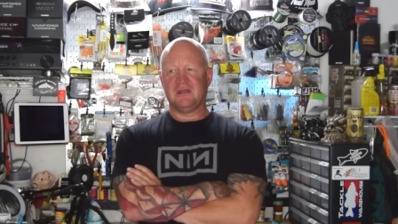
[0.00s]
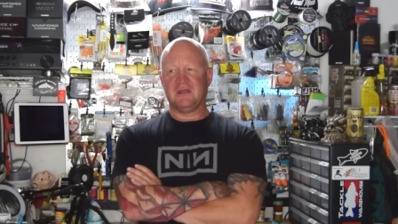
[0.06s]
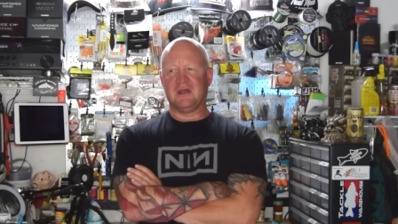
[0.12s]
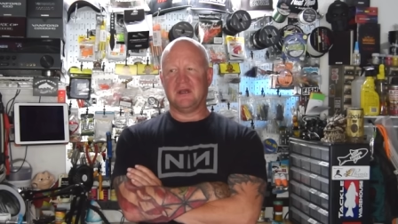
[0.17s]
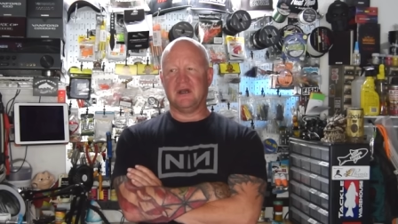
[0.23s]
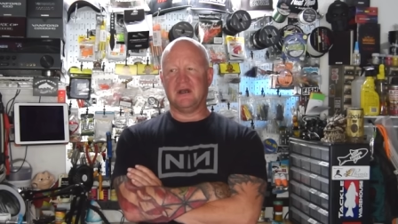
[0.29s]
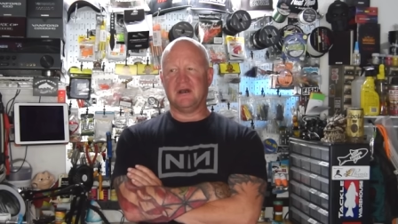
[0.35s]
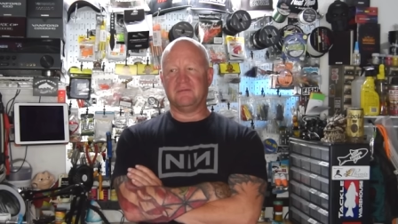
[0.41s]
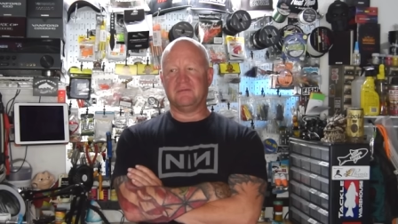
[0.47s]

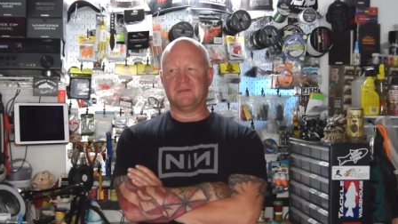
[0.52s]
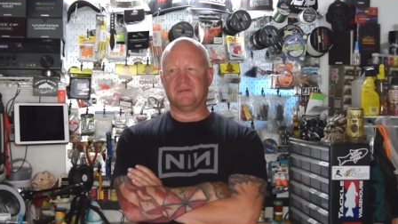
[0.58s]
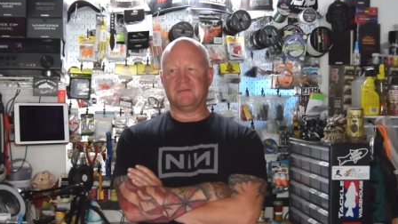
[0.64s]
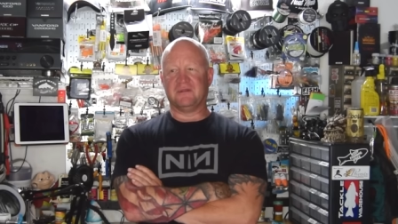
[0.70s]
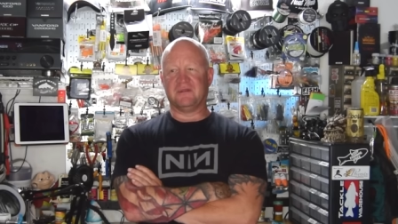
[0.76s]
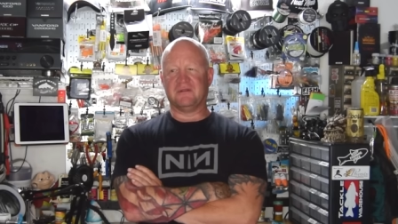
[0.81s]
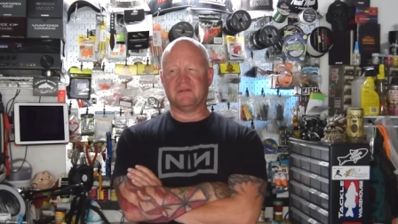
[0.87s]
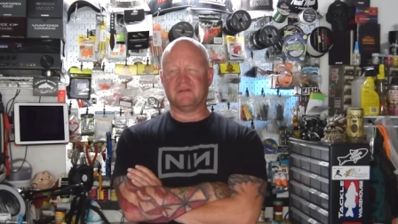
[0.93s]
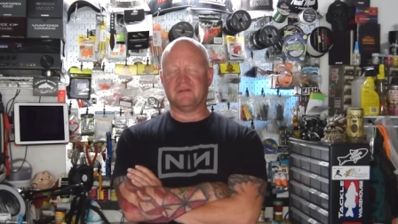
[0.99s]
But
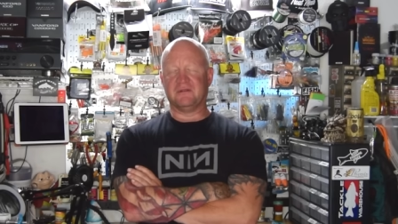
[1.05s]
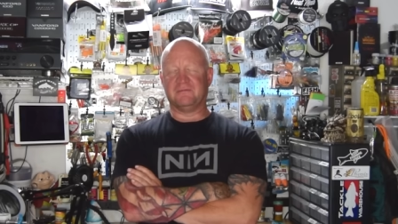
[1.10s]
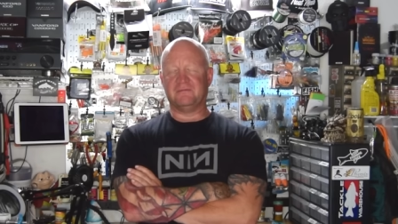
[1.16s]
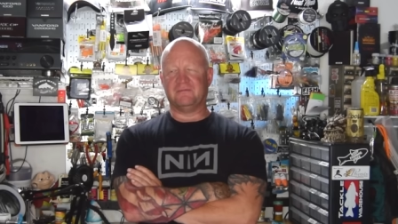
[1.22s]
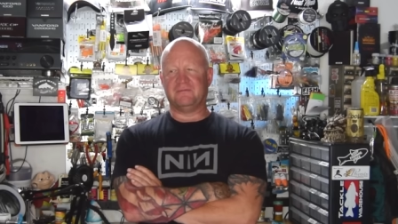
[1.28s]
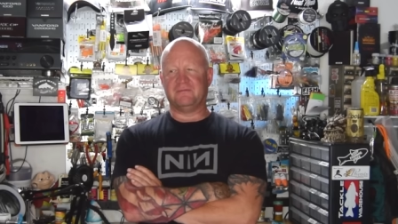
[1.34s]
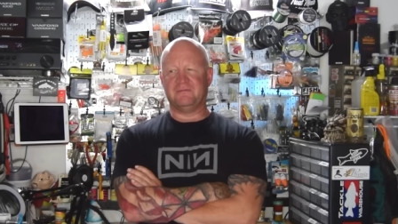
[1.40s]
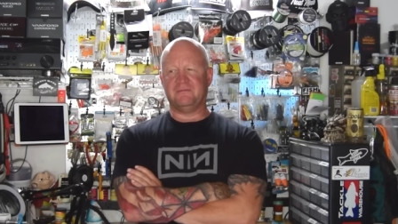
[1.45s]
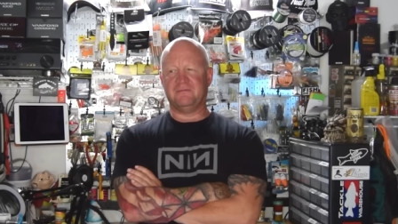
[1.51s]
the
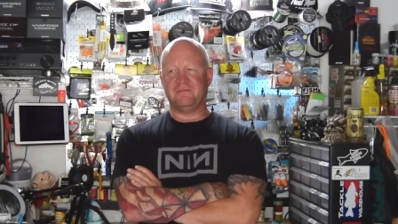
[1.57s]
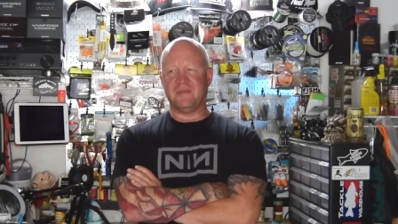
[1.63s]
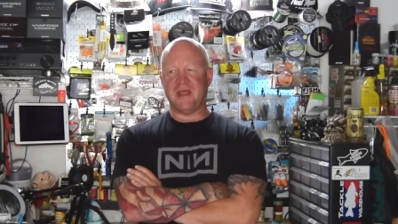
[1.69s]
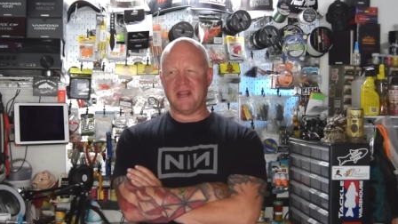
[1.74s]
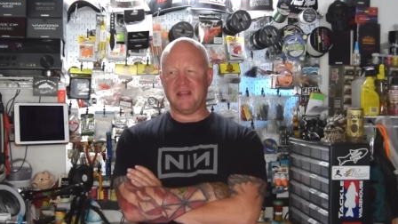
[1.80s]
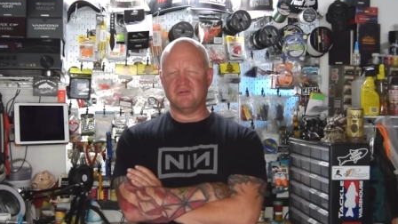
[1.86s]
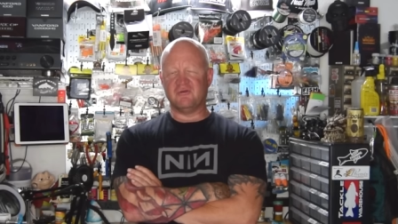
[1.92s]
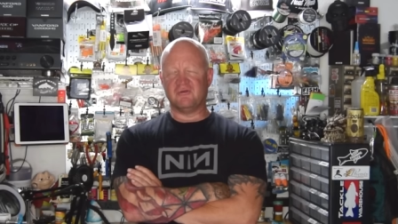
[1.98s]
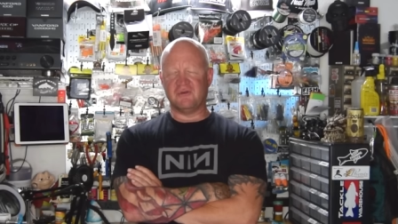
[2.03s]

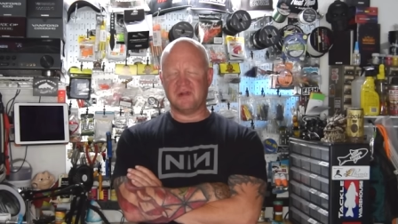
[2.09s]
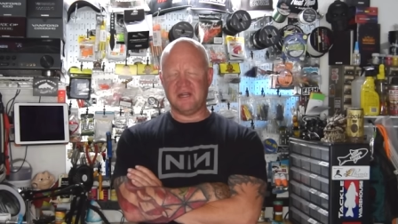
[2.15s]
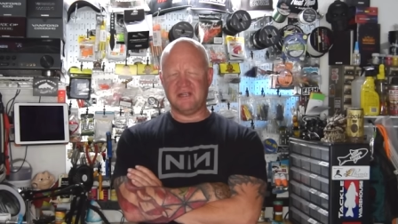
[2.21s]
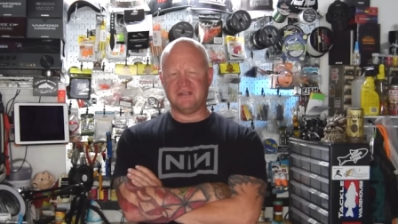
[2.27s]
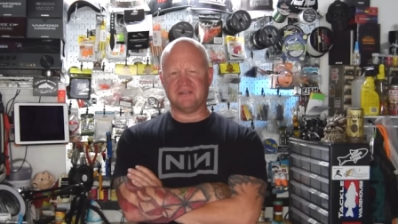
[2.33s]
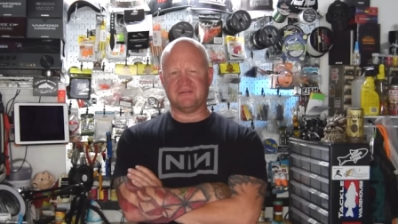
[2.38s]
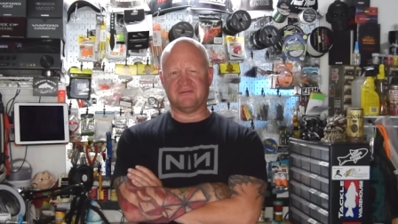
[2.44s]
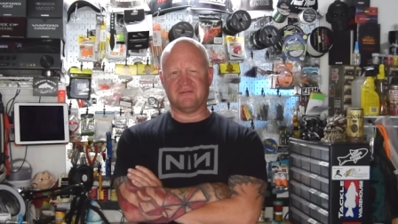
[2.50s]
main reason